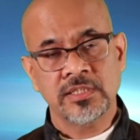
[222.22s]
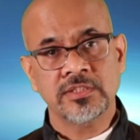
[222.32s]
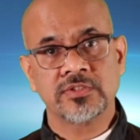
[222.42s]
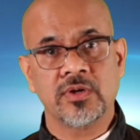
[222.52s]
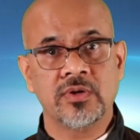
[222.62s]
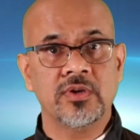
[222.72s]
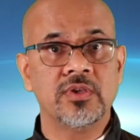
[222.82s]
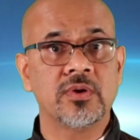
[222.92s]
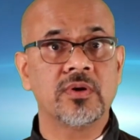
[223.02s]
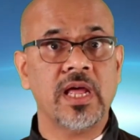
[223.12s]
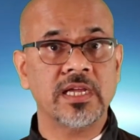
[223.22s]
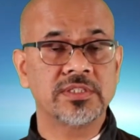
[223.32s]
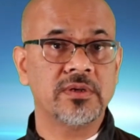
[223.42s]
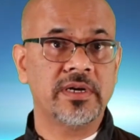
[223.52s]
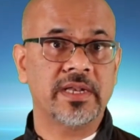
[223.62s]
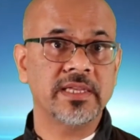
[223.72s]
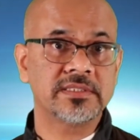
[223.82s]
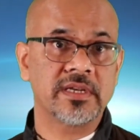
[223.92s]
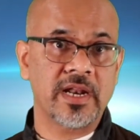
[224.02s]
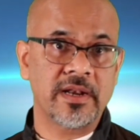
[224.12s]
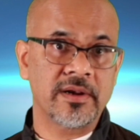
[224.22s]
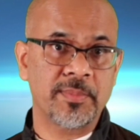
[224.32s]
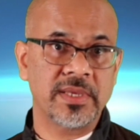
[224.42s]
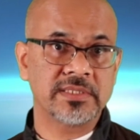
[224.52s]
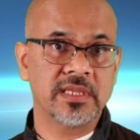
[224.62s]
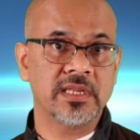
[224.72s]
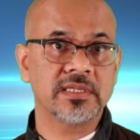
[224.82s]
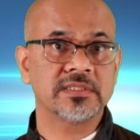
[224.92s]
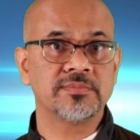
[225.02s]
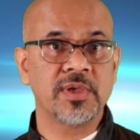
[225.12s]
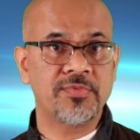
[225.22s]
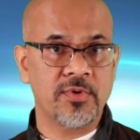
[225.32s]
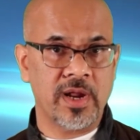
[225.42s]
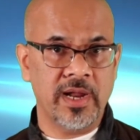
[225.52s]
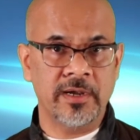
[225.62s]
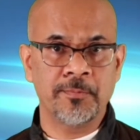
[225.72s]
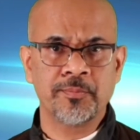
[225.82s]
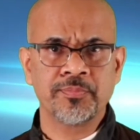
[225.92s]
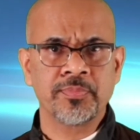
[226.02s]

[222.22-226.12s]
So you could actually test Red Hat enterprise Linux beforehand.